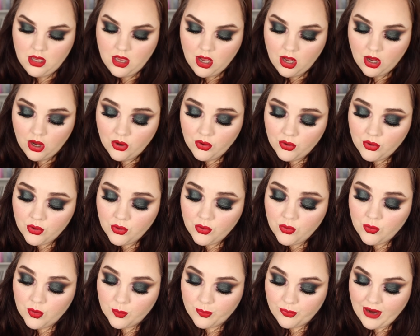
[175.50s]

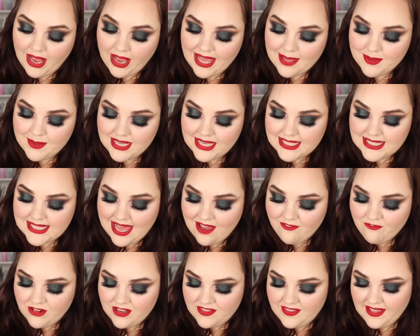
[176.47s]
Oh, priming is
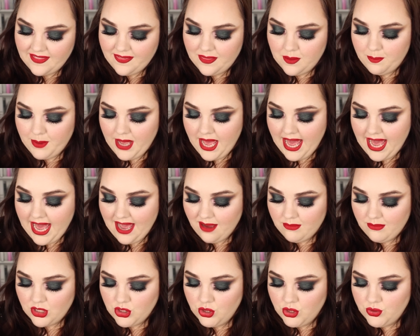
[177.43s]
everything. The
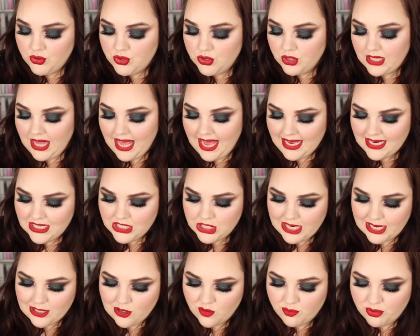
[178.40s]
Balm Neutral
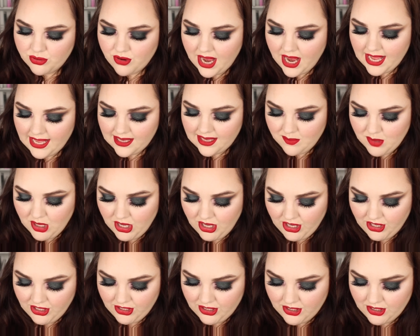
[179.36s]
Eyeshadow Primer.